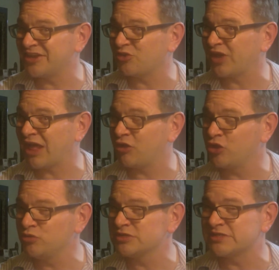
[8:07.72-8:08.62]
Daniel
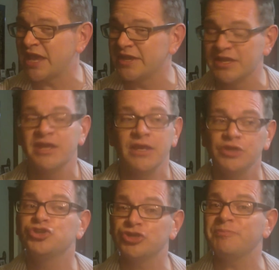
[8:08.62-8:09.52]
Calhoun, said,
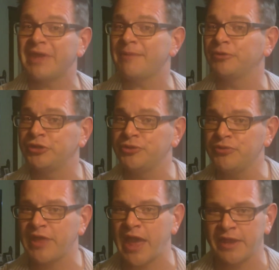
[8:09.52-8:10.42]
You should be able to
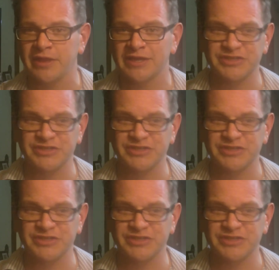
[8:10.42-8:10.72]
do that.